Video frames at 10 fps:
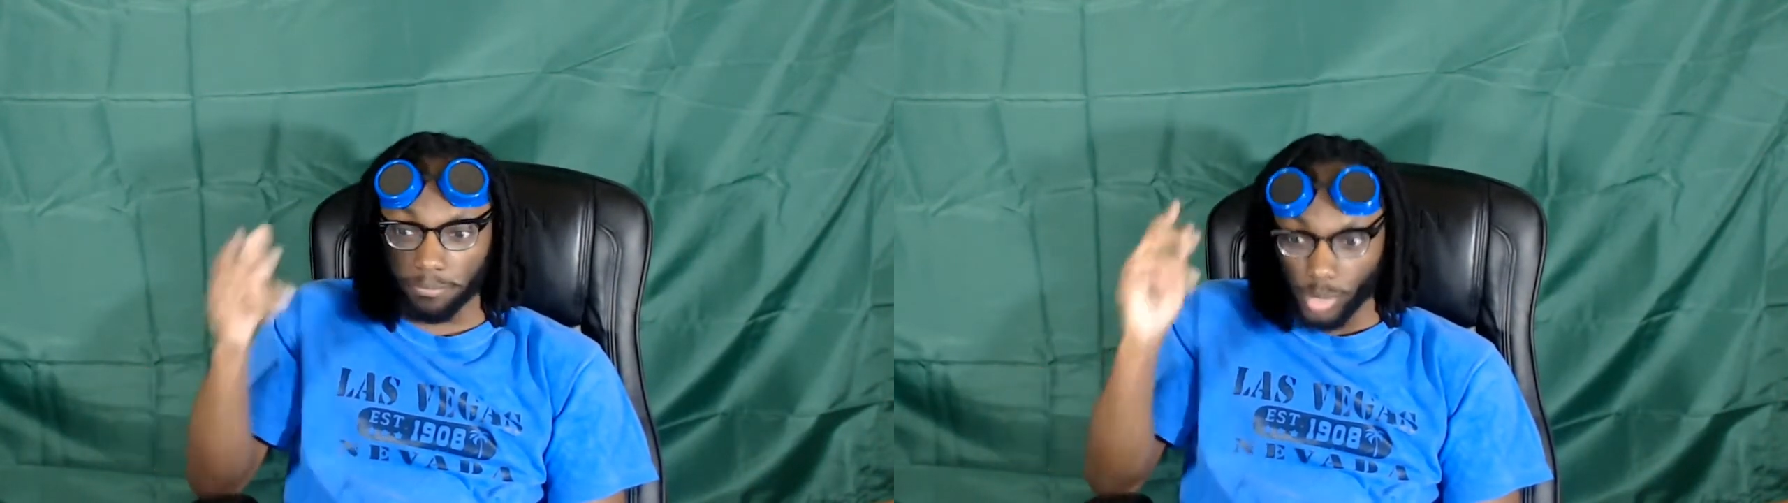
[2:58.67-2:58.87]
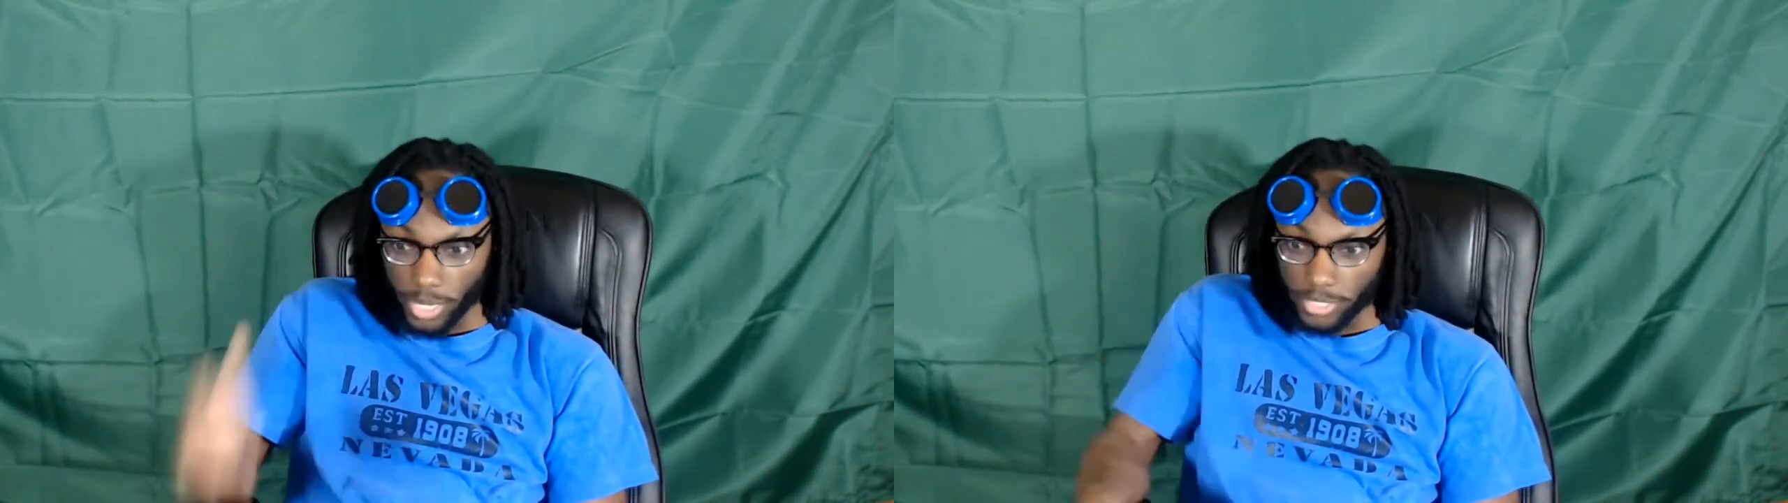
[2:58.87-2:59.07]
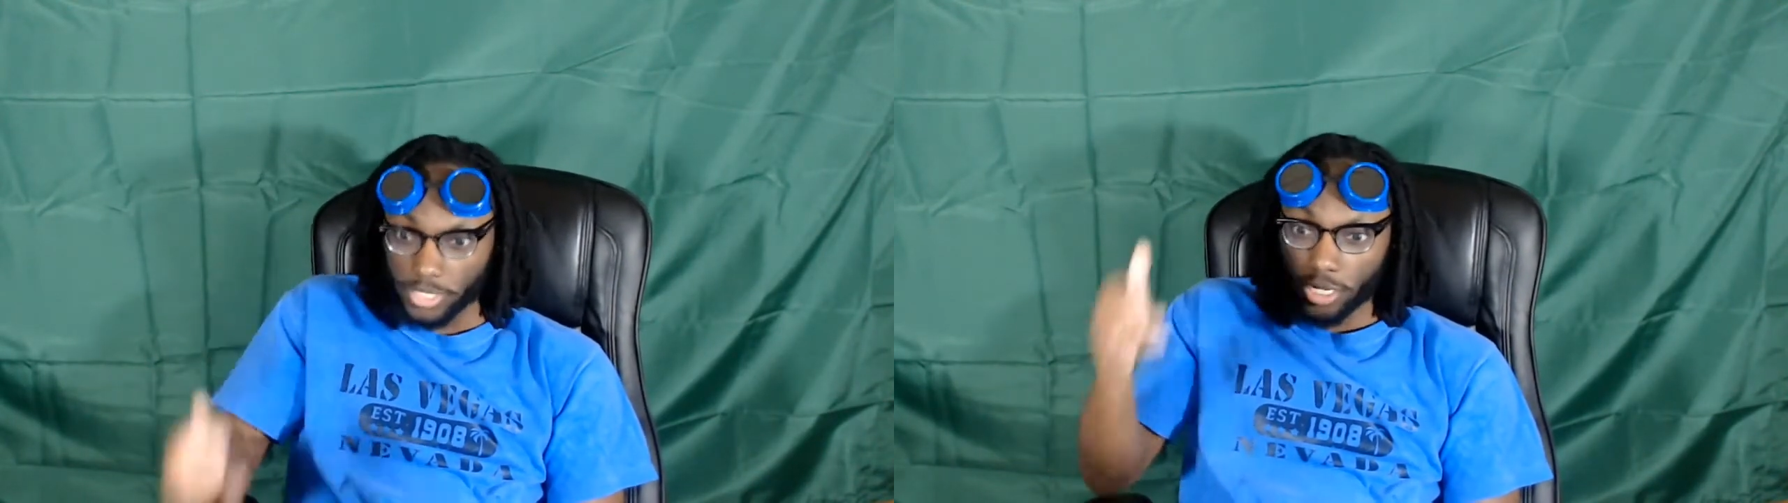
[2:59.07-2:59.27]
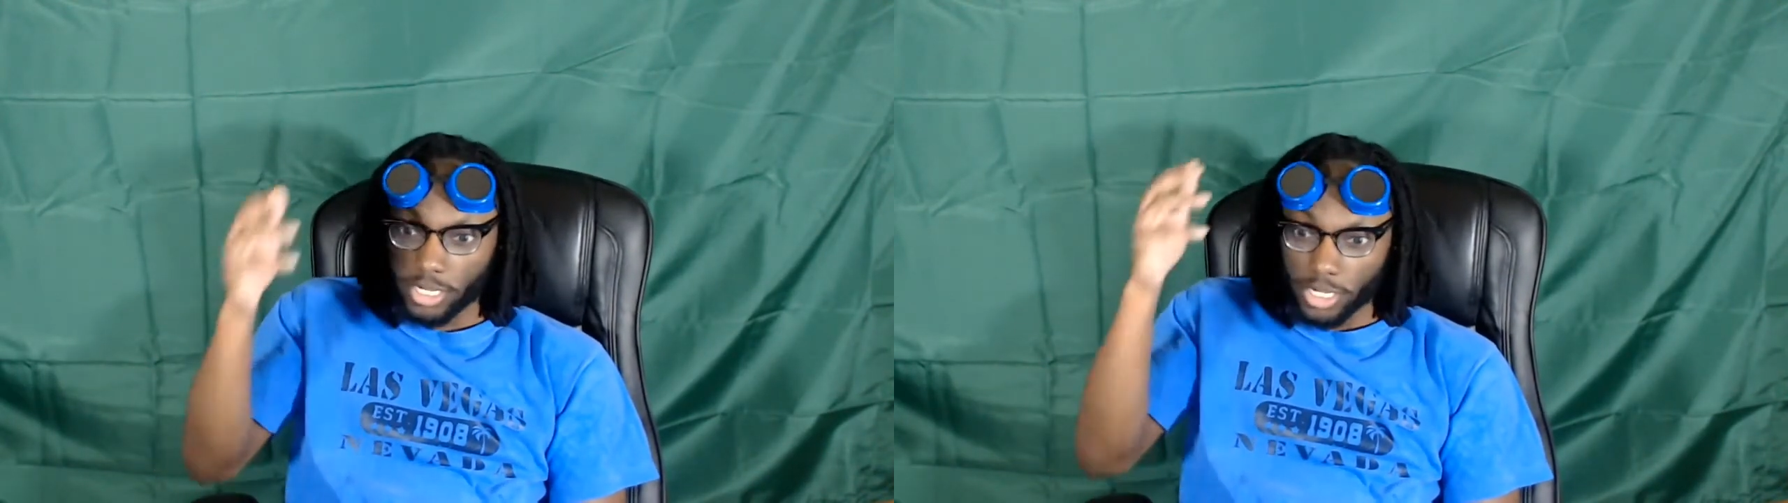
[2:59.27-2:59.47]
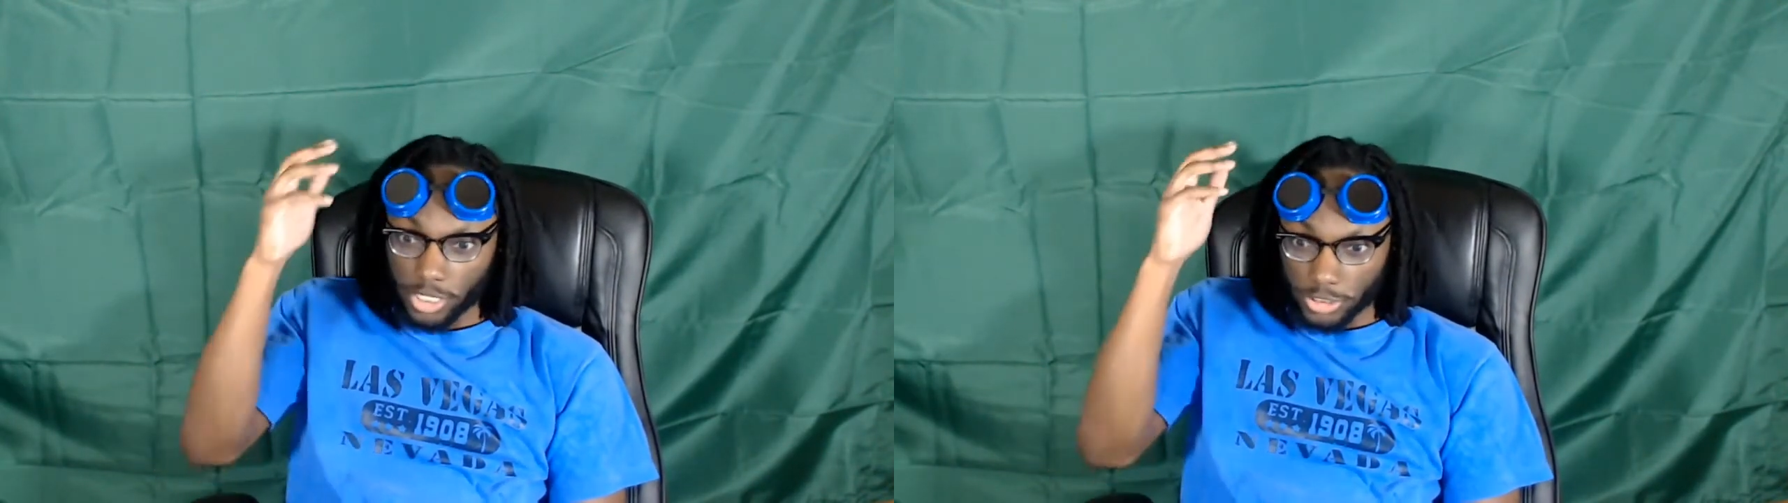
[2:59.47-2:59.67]
But
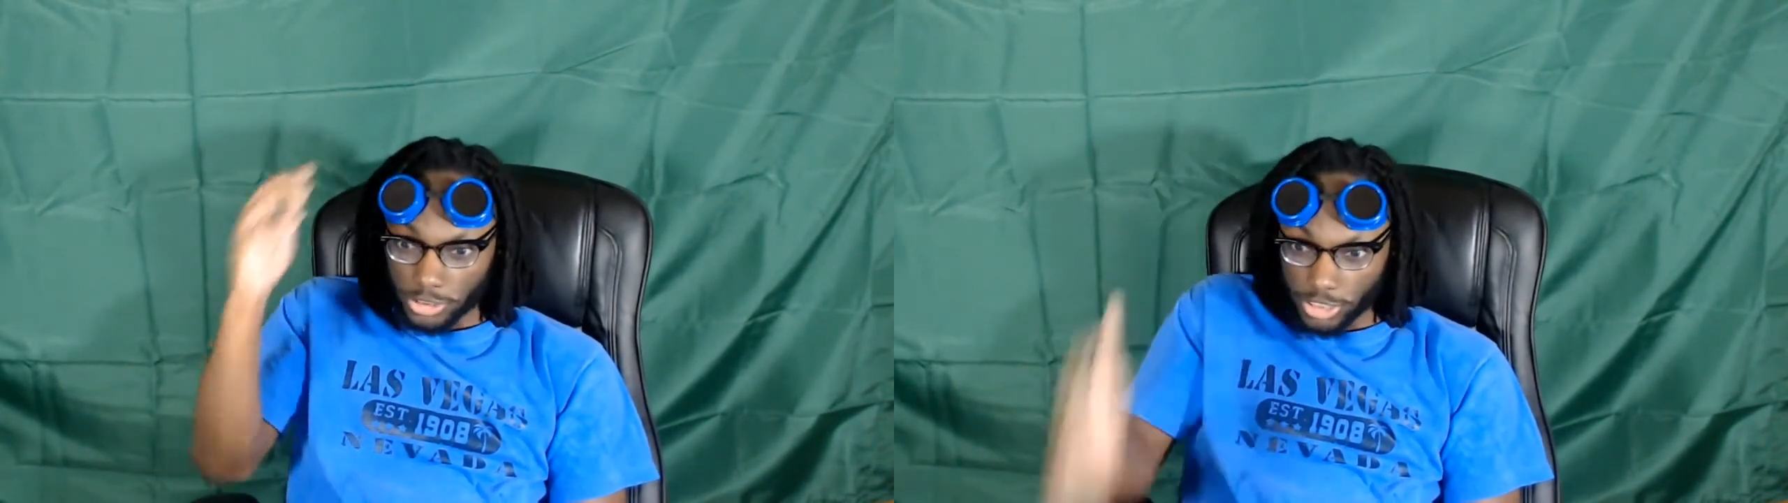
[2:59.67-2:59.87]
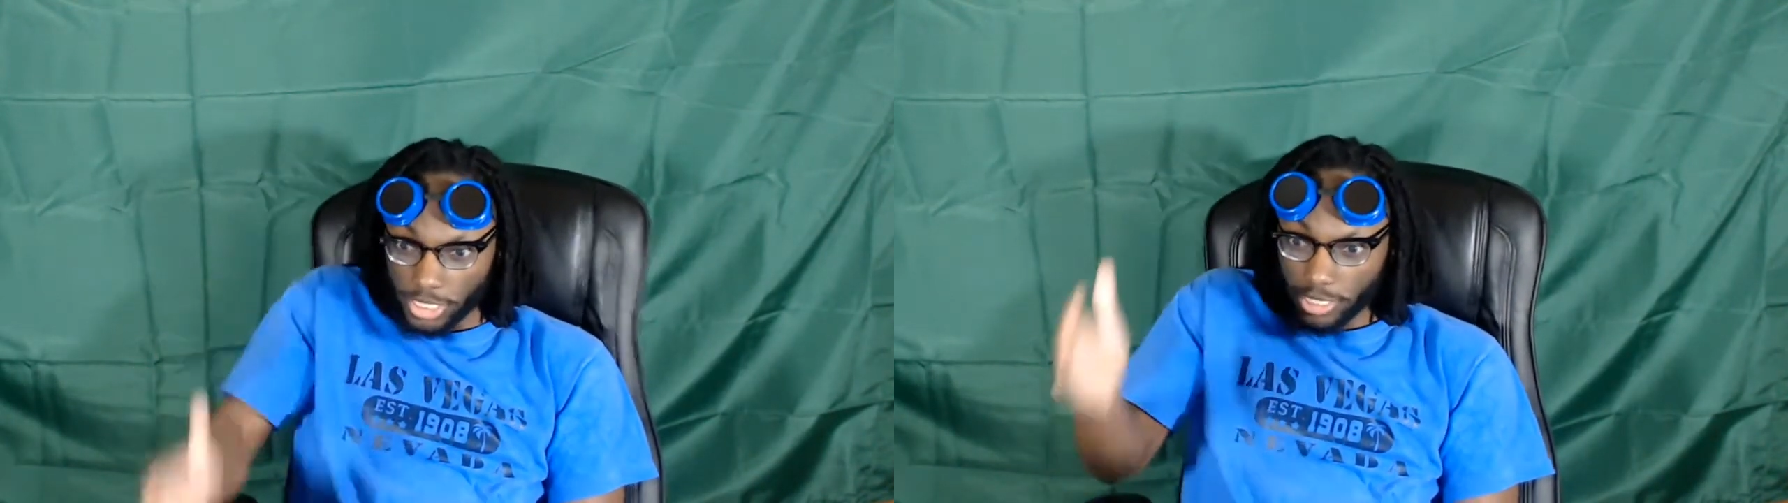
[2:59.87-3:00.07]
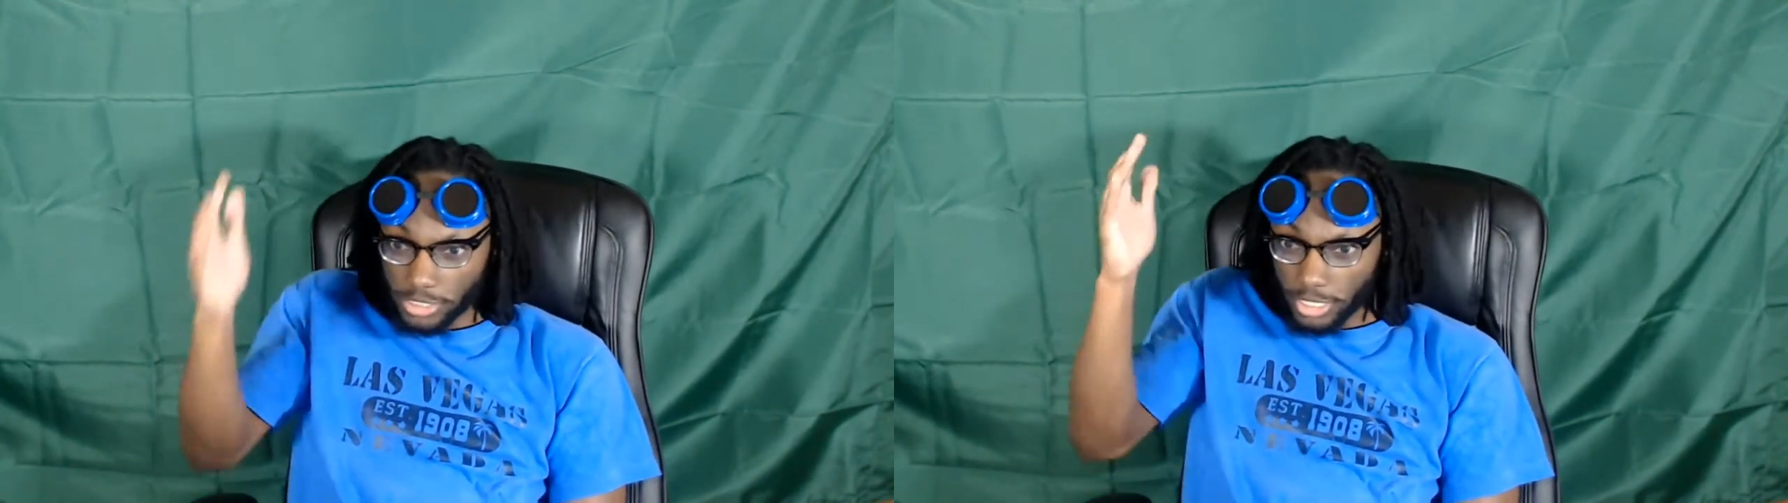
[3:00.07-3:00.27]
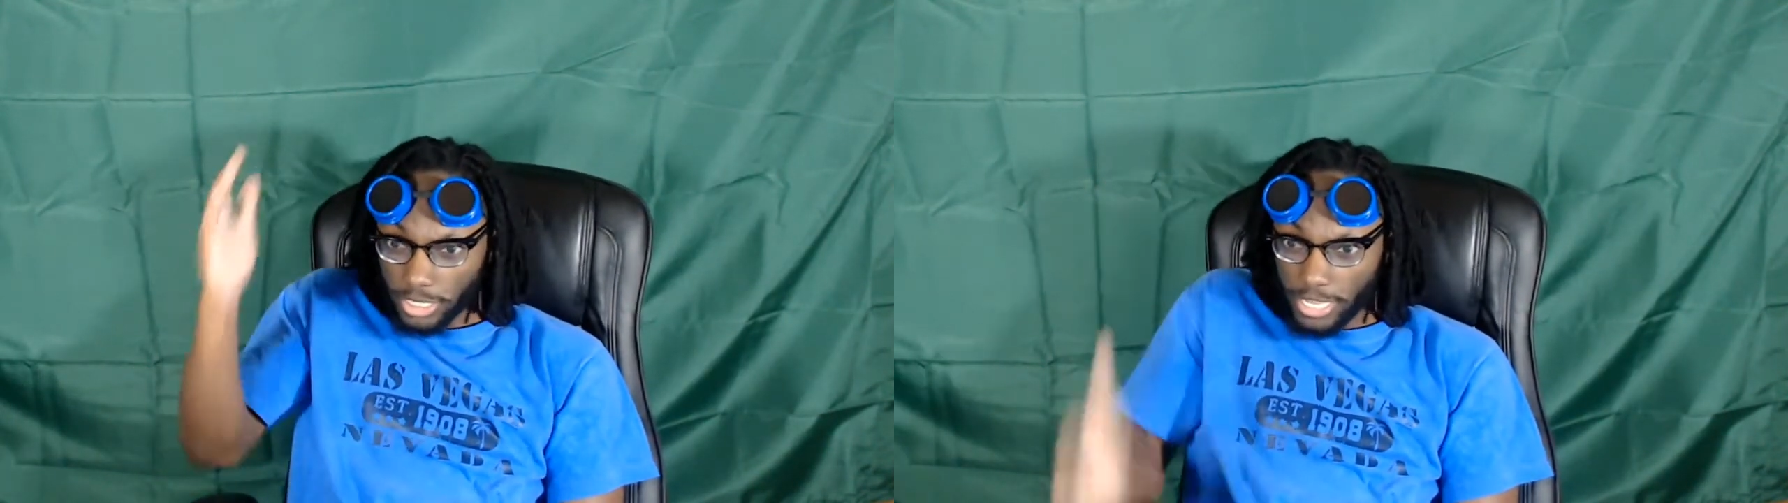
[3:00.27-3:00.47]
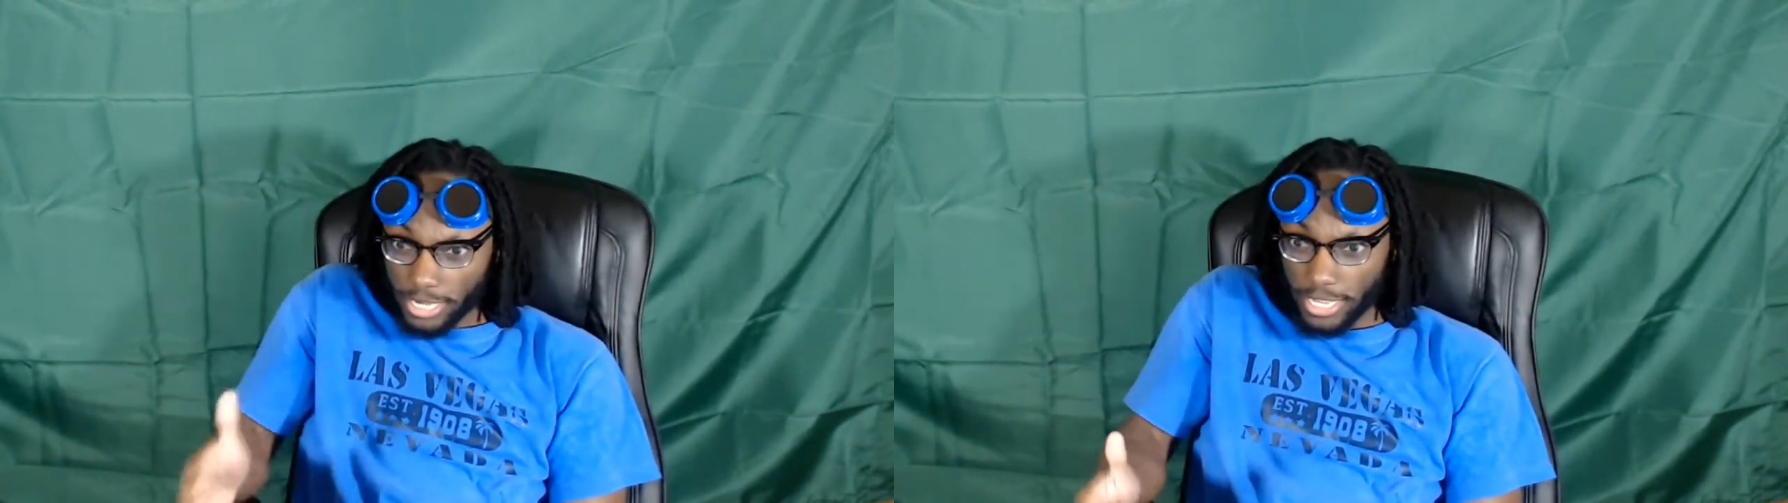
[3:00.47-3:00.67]
she is an
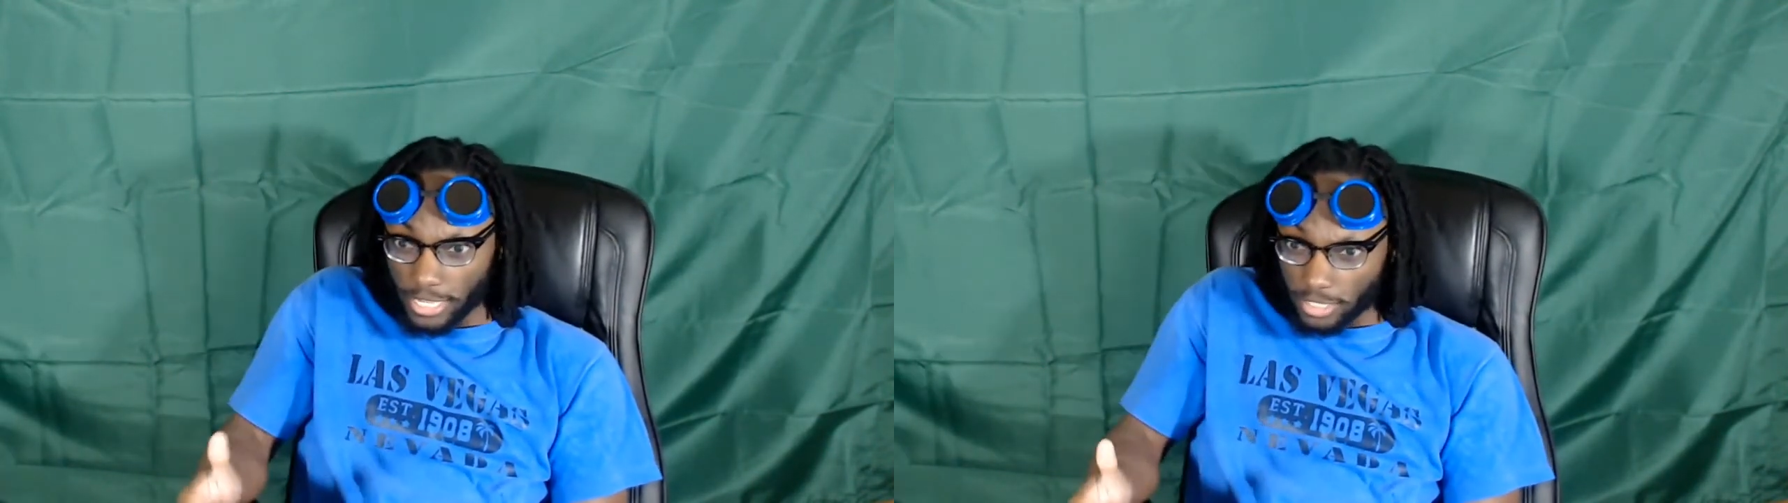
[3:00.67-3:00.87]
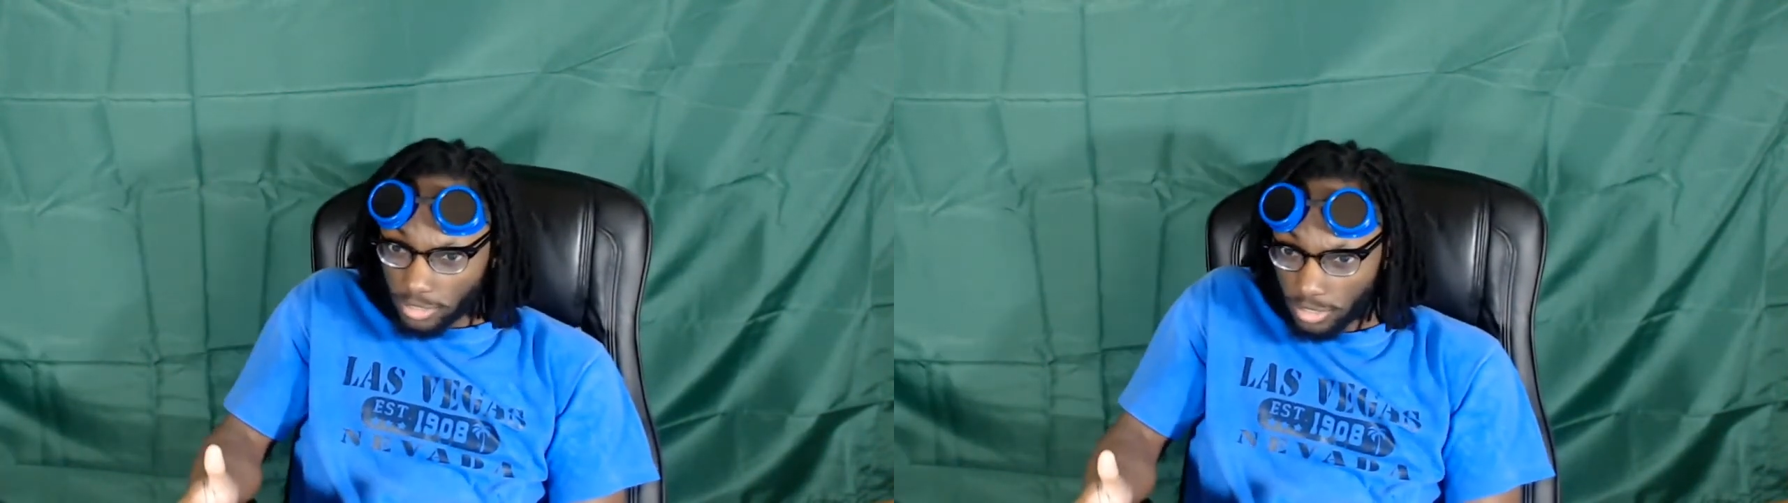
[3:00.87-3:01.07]
idiot!